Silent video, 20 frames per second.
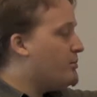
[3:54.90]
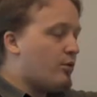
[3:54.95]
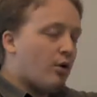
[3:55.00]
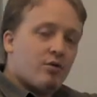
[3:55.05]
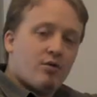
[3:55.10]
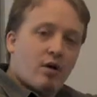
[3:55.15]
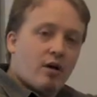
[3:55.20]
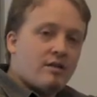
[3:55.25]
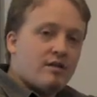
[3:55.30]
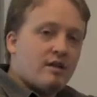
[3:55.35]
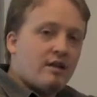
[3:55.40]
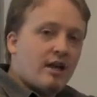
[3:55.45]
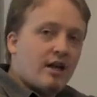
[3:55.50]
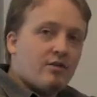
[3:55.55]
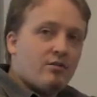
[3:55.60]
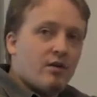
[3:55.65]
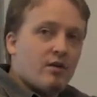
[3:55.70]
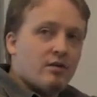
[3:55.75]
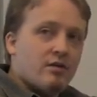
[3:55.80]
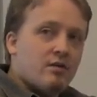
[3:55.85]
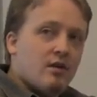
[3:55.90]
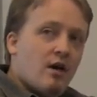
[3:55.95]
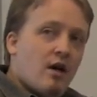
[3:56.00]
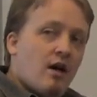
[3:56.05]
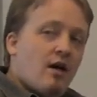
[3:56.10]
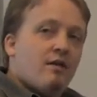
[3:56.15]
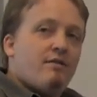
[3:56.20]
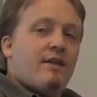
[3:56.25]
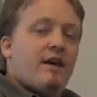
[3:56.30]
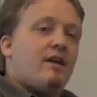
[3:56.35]
protons and electrons.
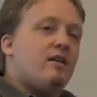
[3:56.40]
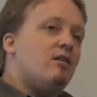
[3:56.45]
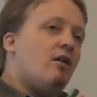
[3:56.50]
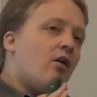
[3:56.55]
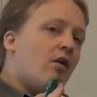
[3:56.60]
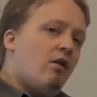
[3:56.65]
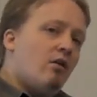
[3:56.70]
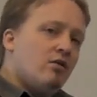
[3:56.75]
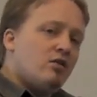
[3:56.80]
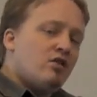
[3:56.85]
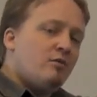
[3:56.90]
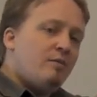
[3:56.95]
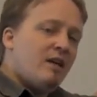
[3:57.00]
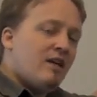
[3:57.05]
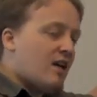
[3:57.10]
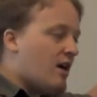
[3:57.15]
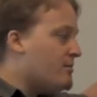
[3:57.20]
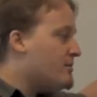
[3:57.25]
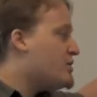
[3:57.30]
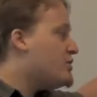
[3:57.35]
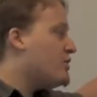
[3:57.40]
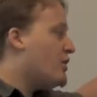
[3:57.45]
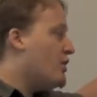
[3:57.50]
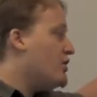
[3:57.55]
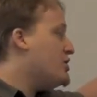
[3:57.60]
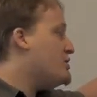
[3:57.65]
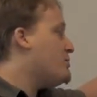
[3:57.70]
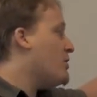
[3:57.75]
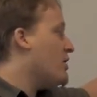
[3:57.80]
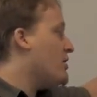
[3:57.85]
They can also become
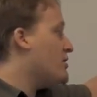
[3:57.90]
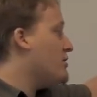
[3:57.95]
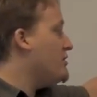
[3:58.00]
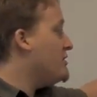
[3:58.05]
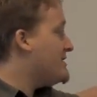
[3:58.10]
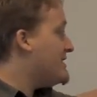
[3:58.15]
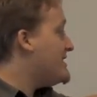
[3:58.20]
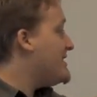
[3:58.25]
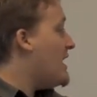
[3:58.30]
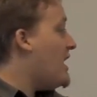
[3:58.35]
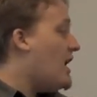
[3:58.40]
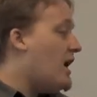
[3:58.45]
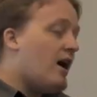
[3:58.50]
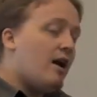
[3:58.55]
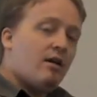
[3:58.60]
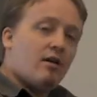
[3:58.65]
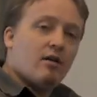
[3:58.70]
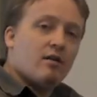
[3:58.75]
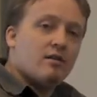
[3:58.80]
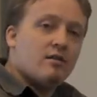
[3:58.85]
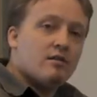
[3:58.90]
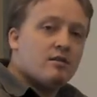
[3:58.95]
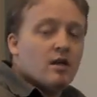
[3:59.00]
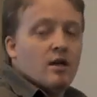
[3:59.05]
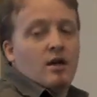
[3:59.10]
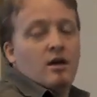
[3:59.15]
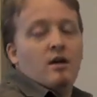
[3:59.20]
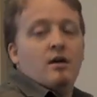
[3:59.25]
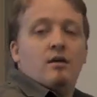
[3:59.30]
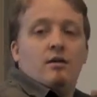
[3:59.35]
charged particles as ions,
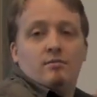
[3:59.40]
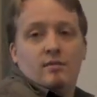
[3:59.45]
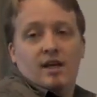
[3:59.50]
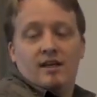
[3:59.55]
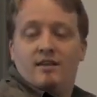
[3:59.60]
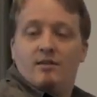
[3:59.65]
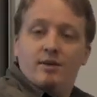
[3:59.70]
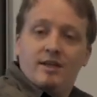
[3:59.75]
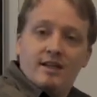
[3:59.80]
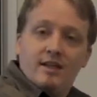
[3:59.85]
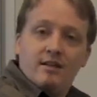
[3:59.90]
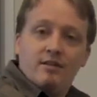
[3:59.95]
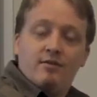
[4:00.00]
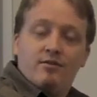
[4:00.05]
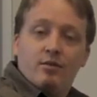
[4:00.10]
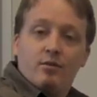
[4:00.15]
like we did